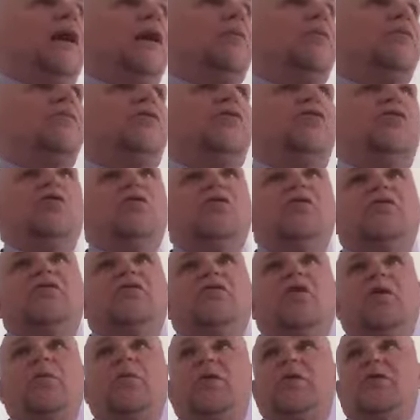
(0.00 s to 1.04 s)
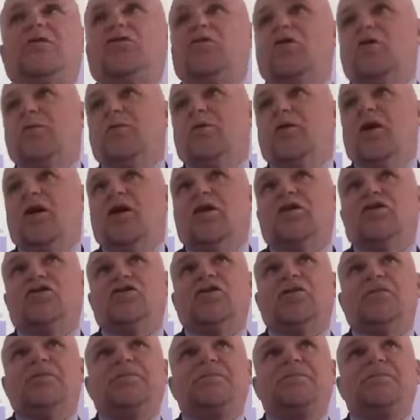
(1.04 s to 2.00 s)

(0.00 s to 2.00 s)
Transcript: to do terminology.